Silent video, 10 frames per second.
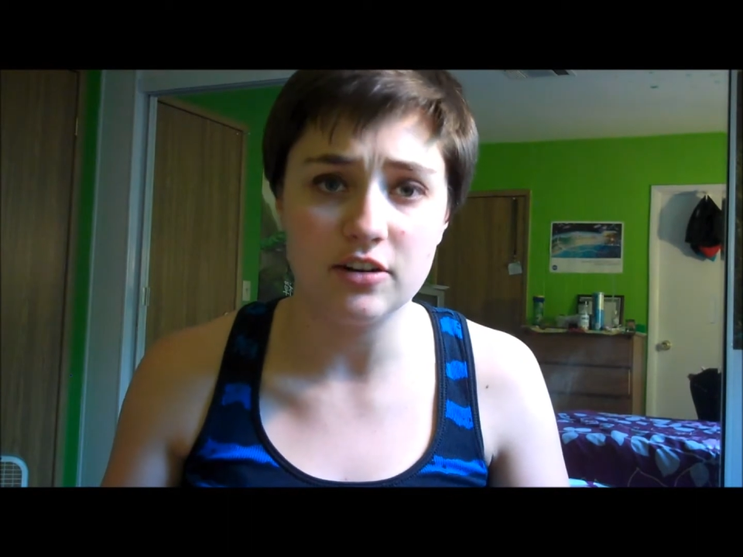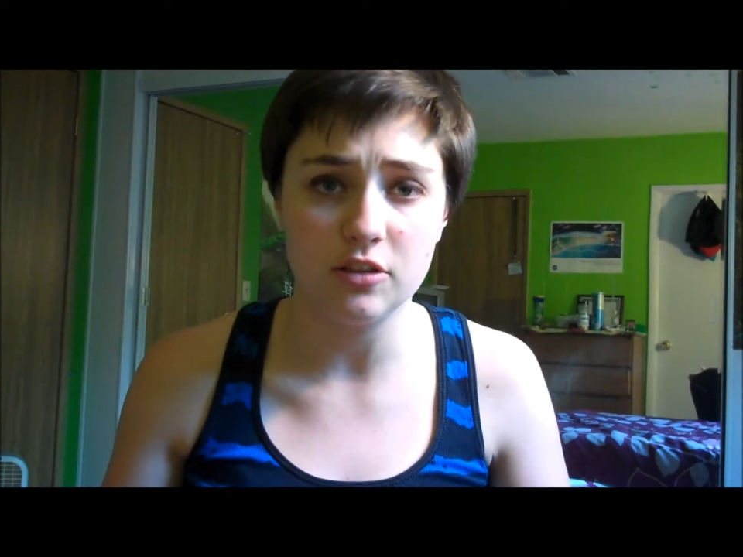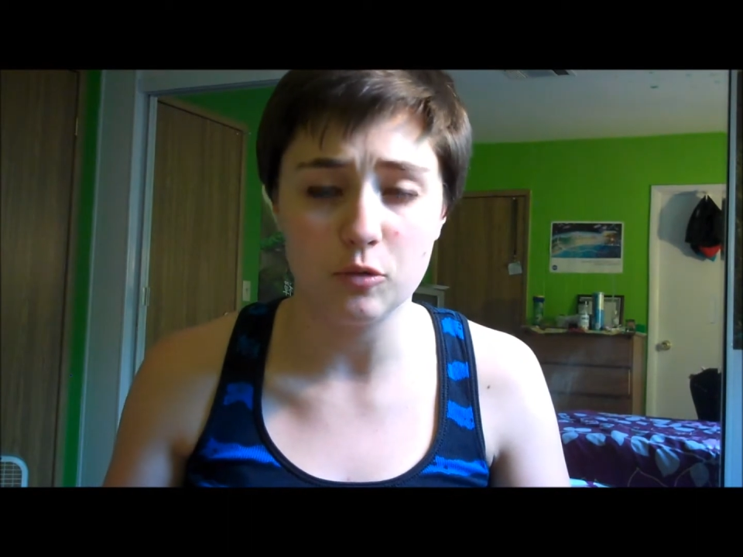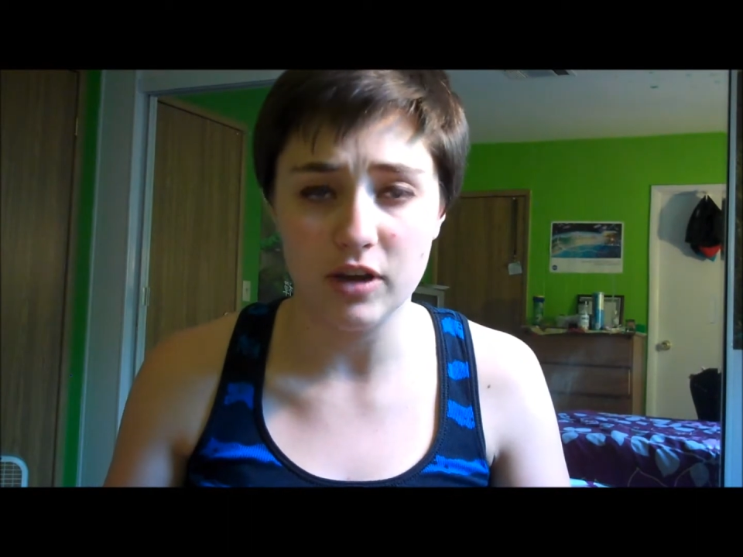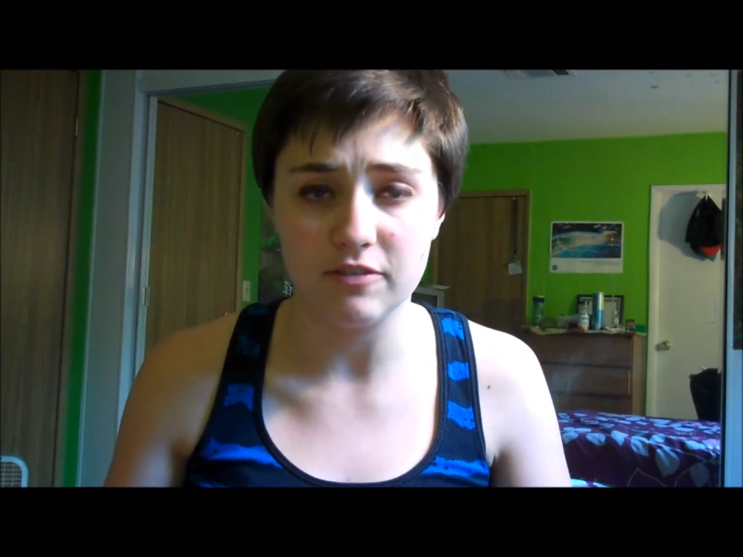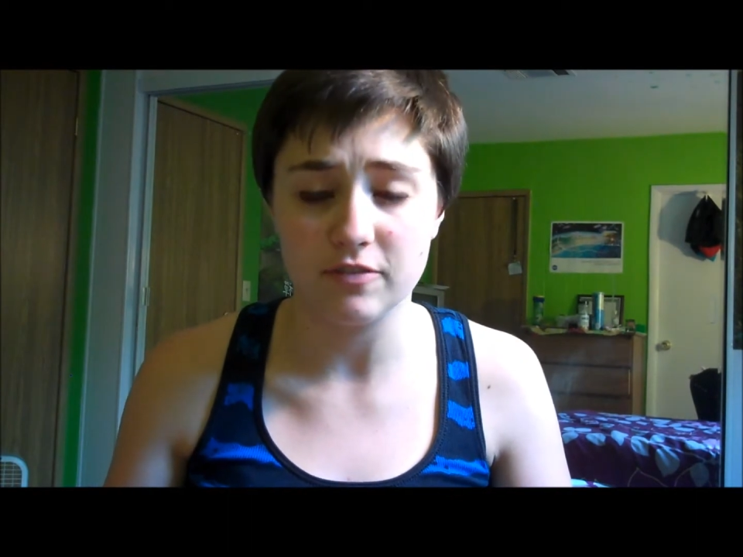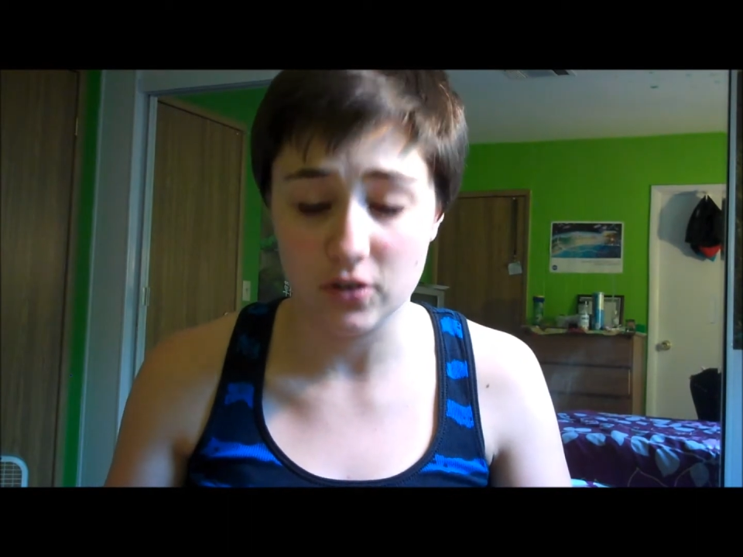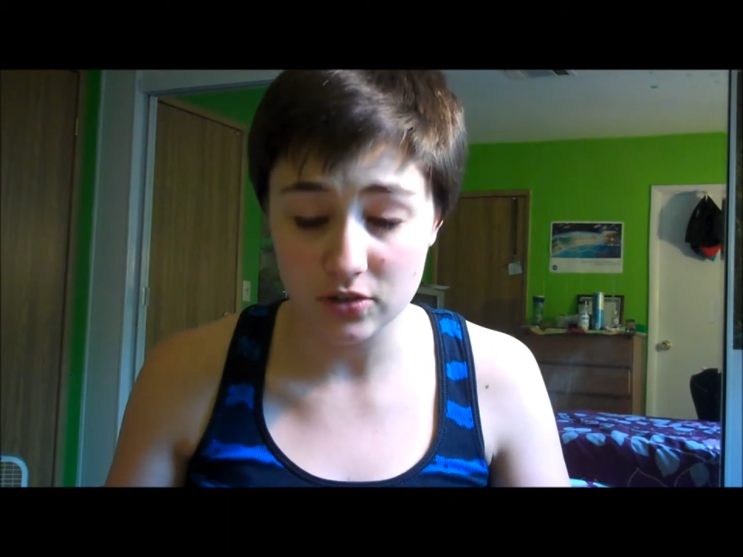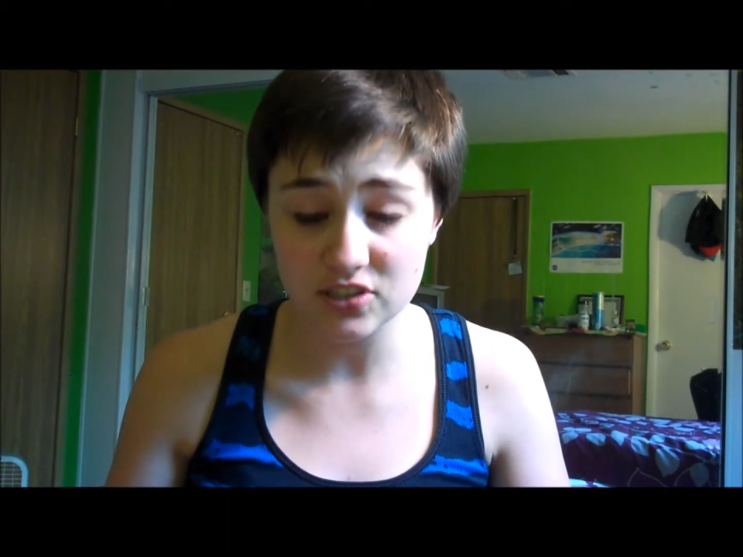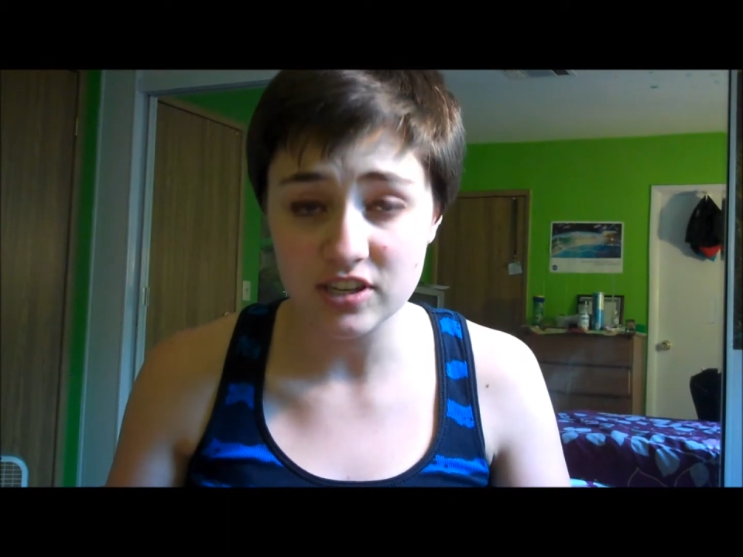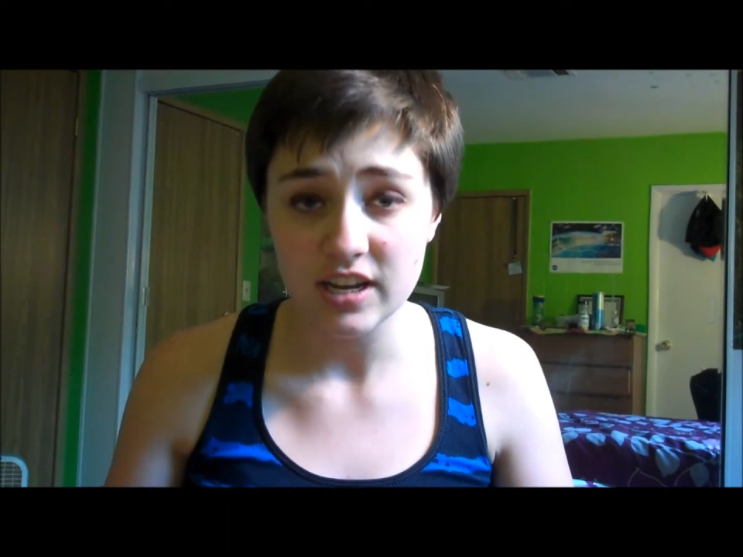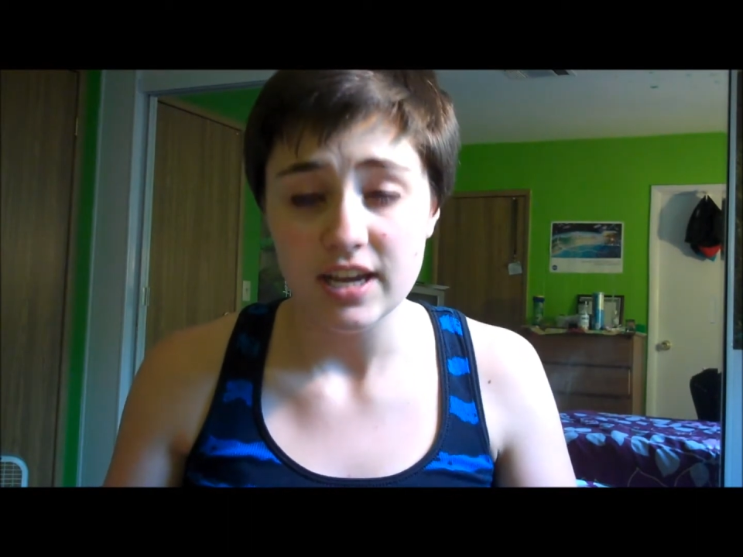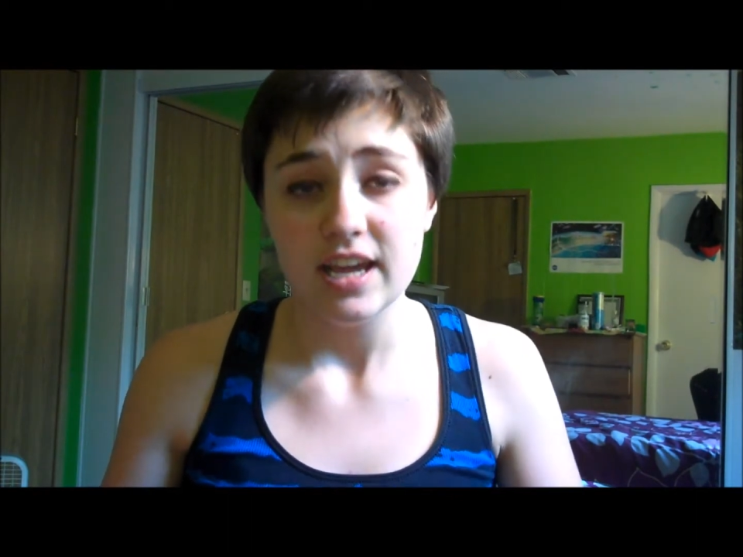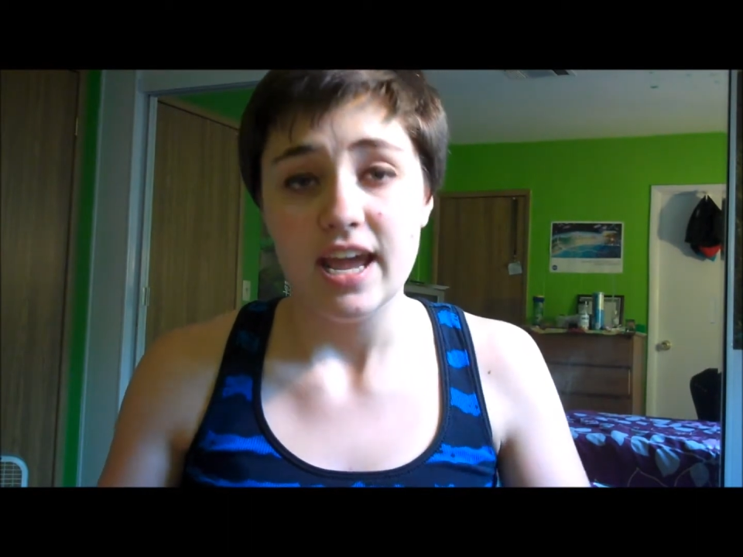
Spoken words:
out of the way first,